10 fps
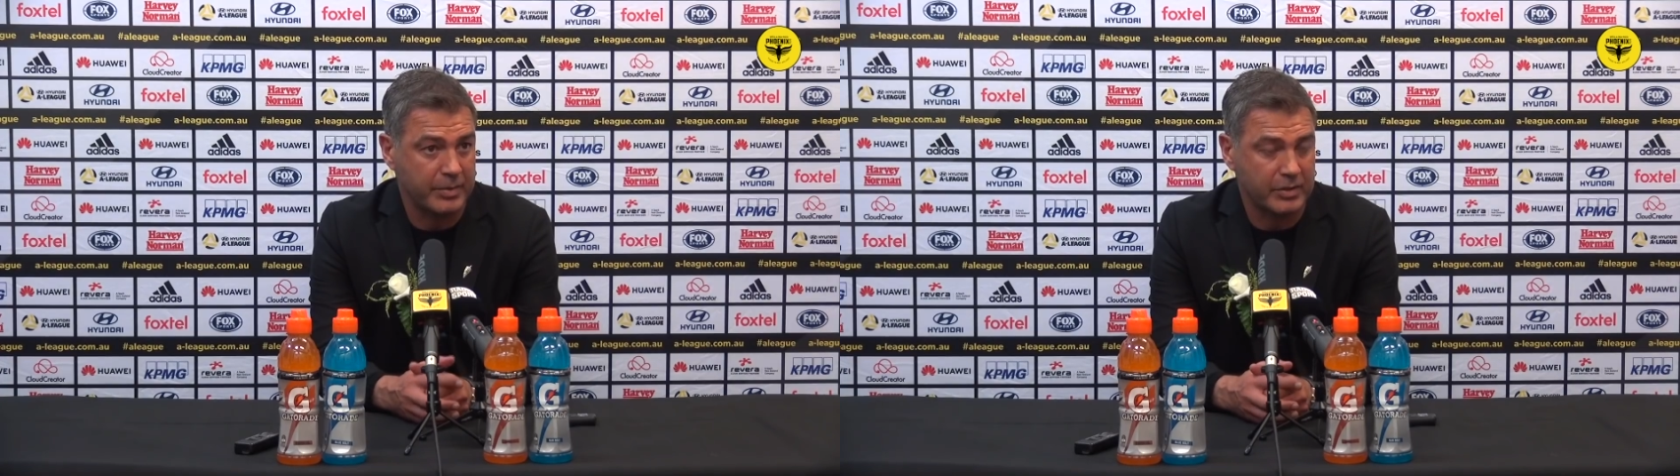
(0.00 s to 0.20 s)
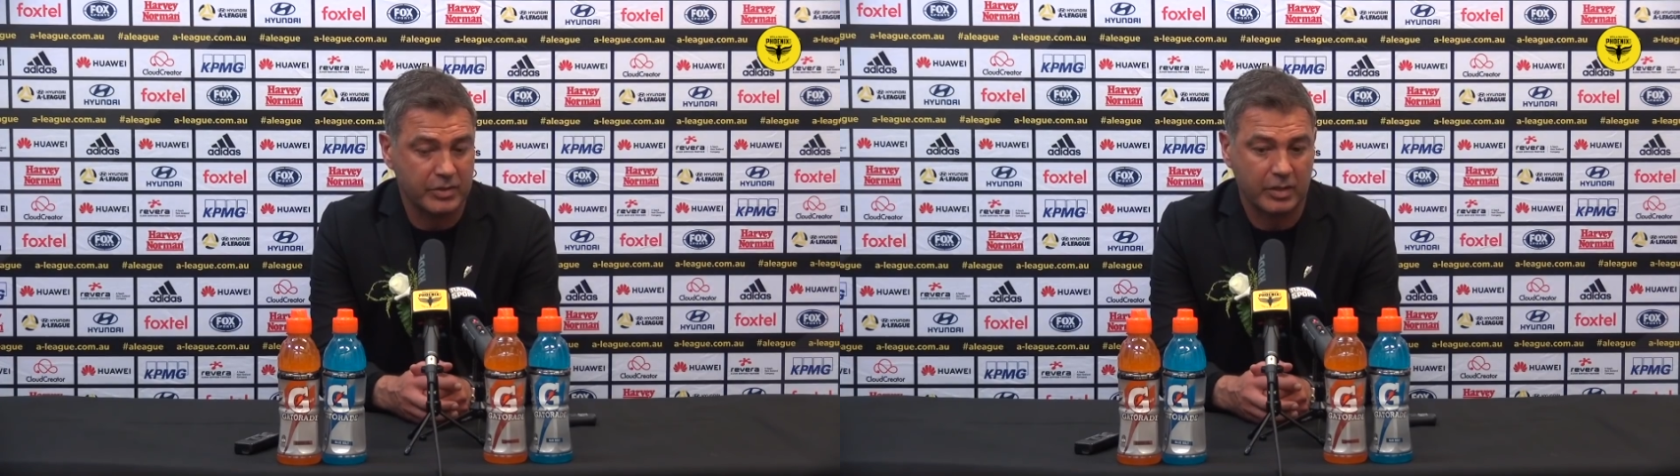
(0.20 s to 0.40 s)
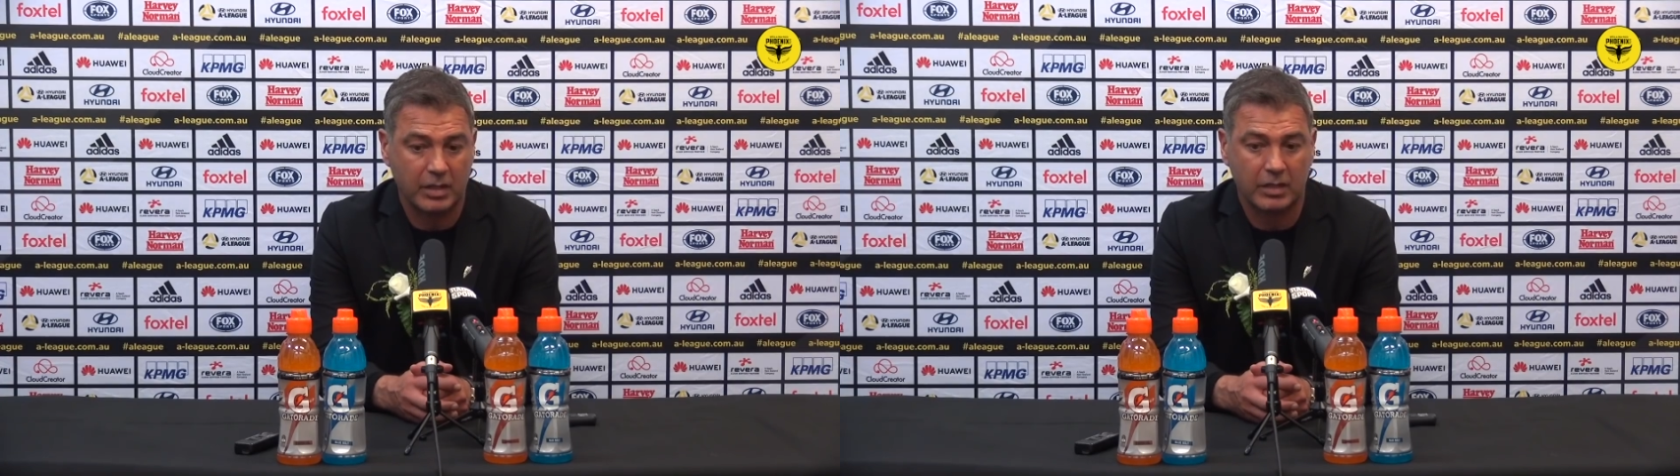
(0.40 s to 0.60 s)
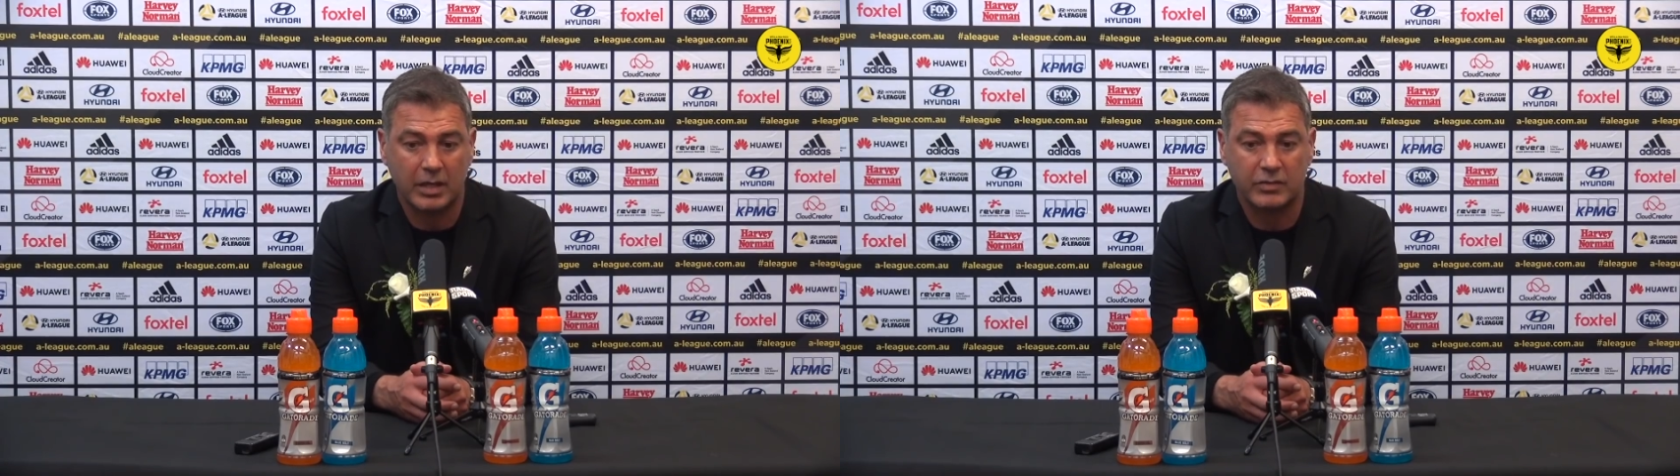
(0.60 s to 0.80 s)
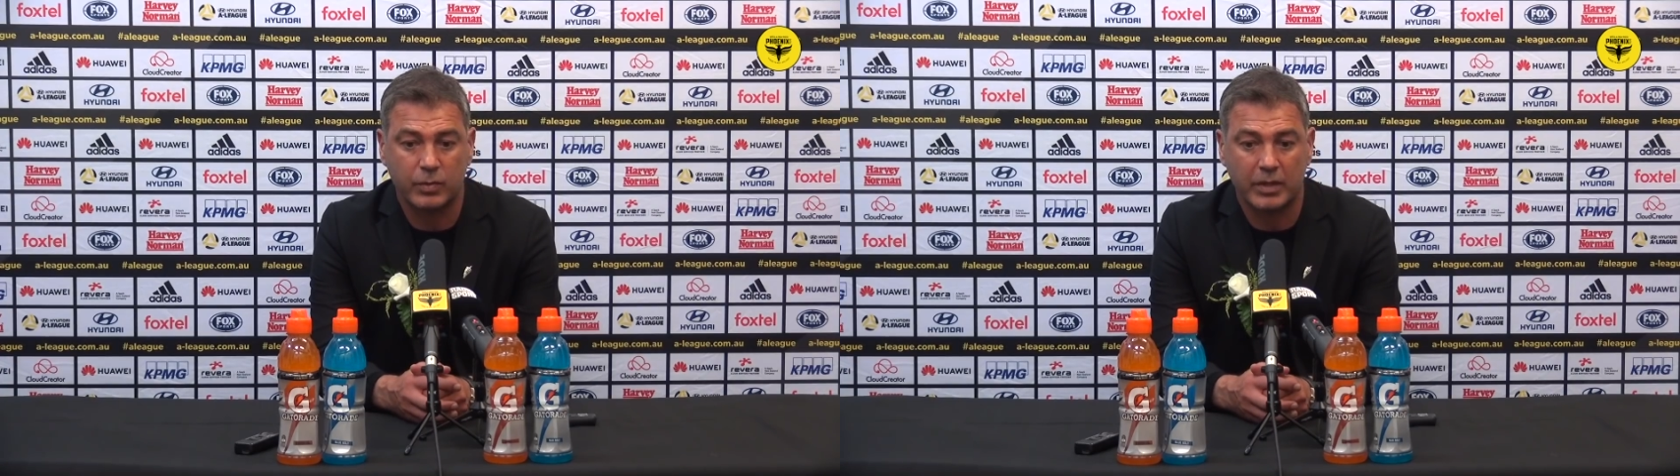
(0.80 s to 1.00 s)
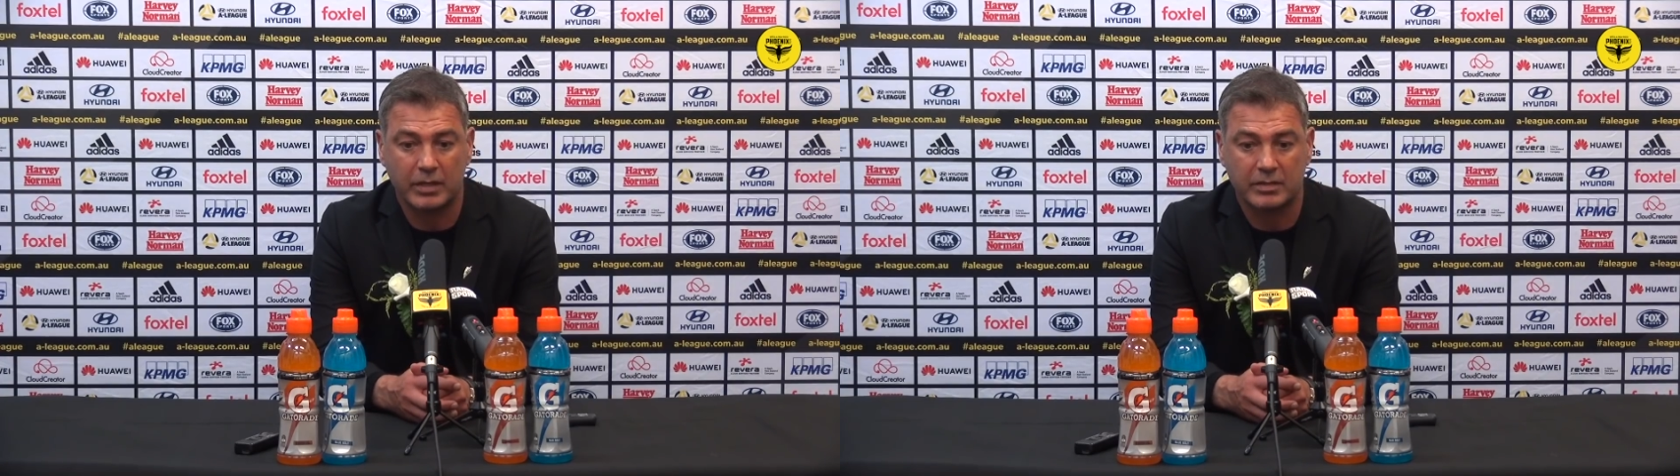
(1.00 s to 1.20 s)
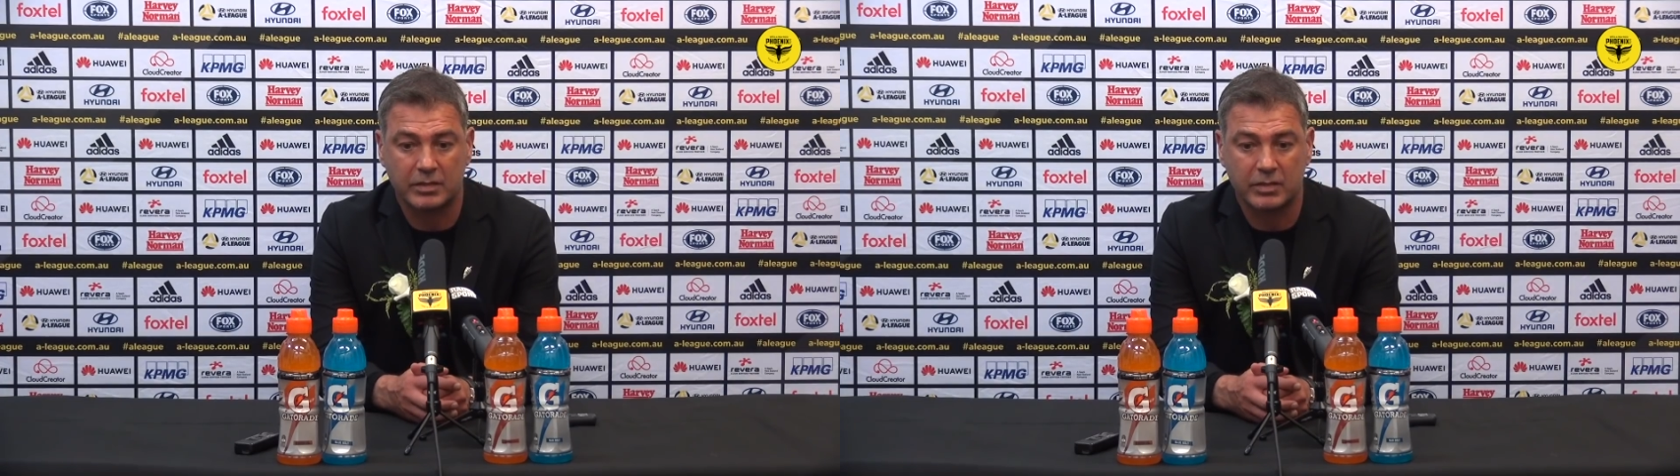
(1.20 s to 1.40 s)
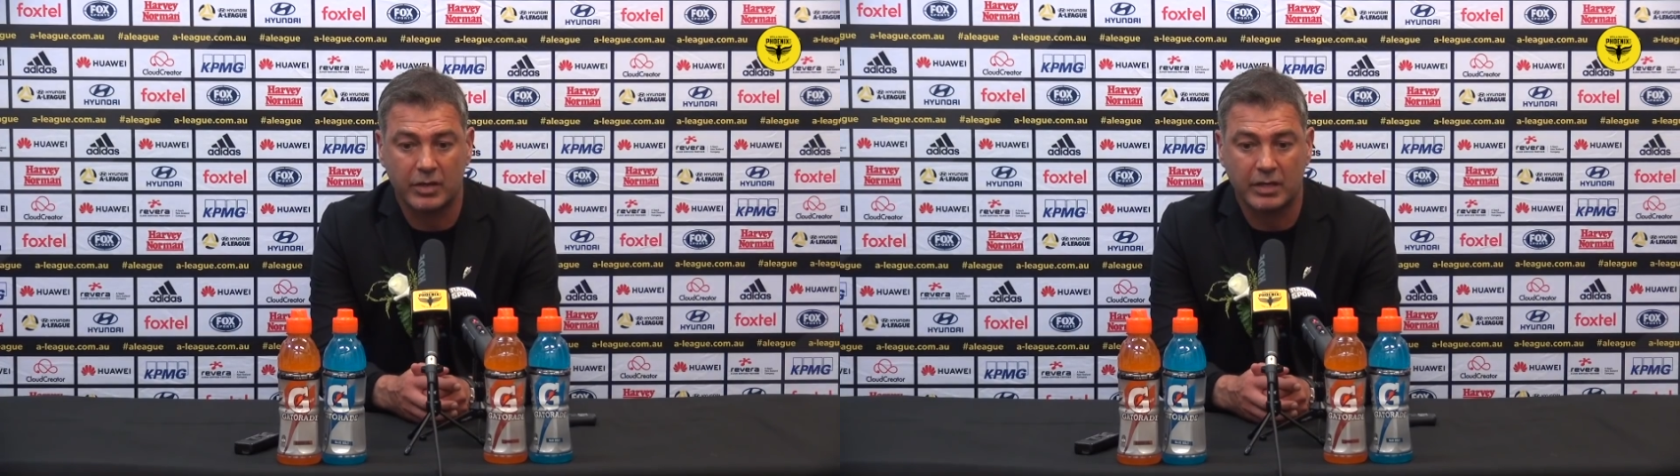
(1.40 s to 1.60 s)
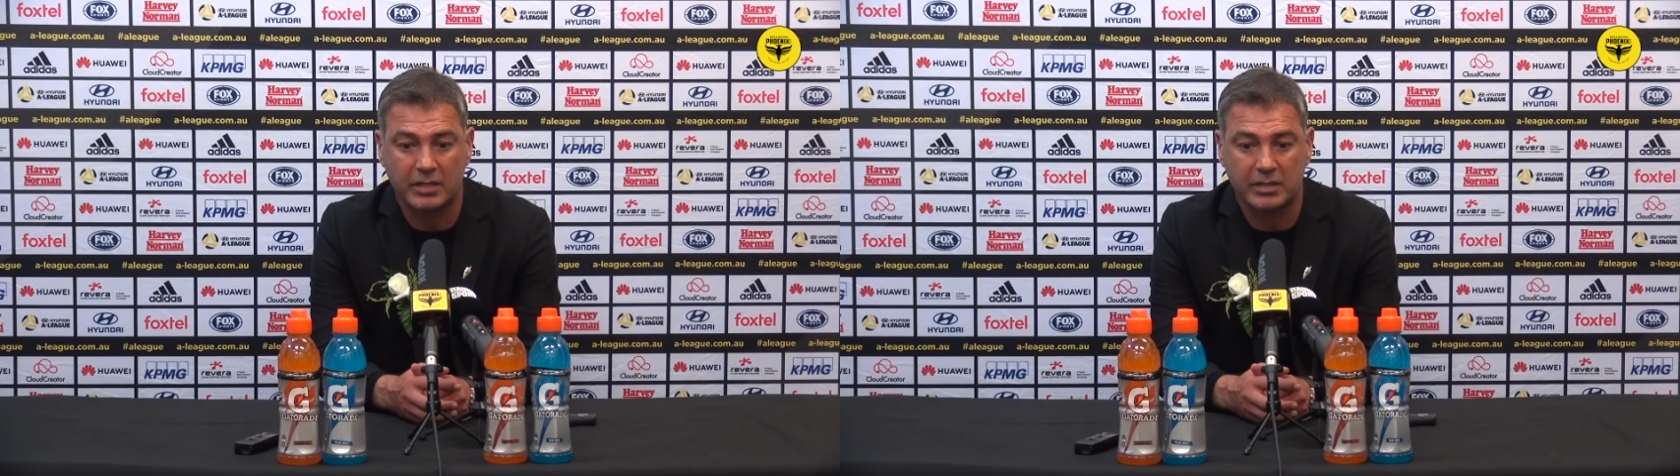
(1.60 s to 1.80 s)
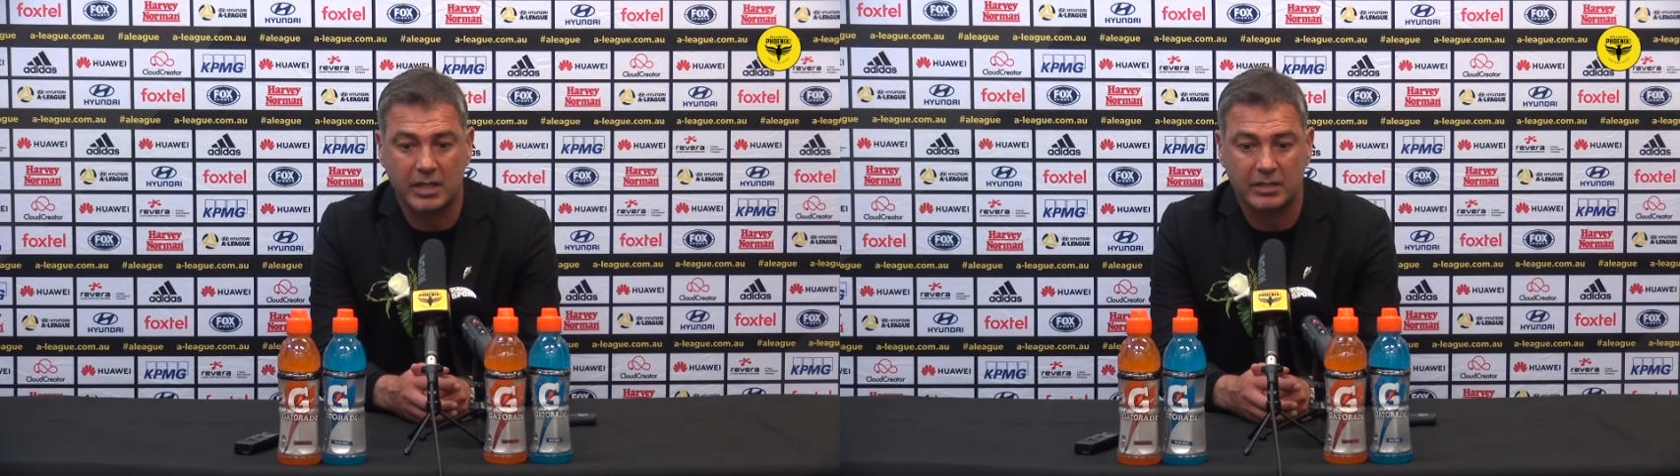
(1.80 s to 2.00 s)
because I think that's where society
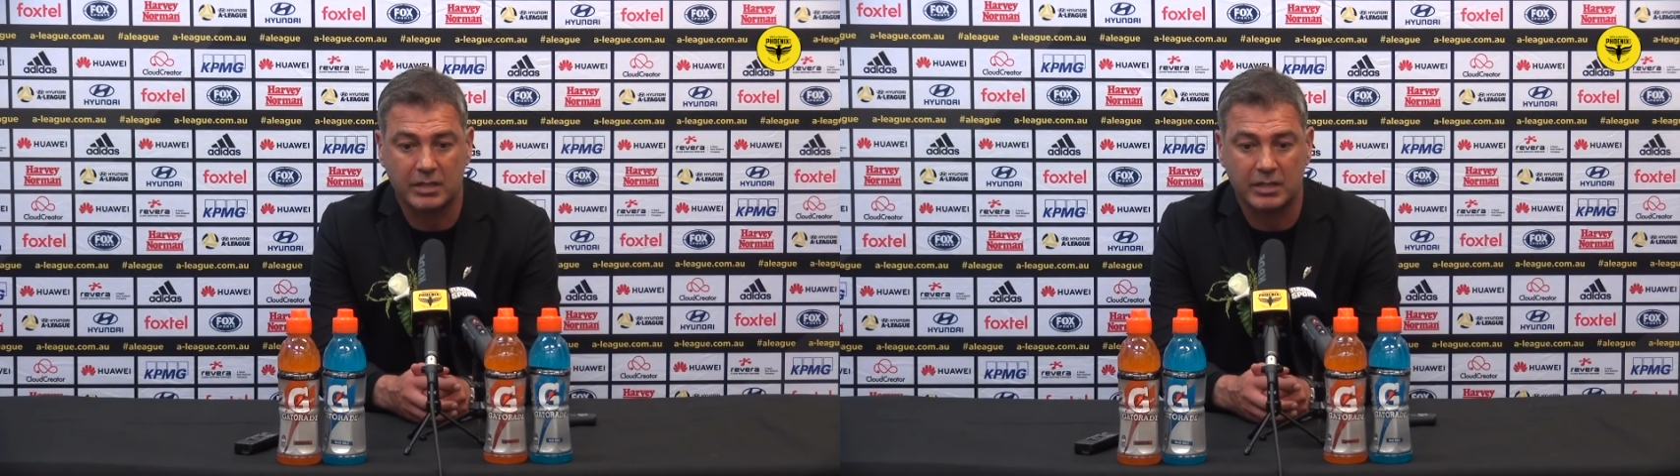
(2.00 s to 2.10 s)
needs to get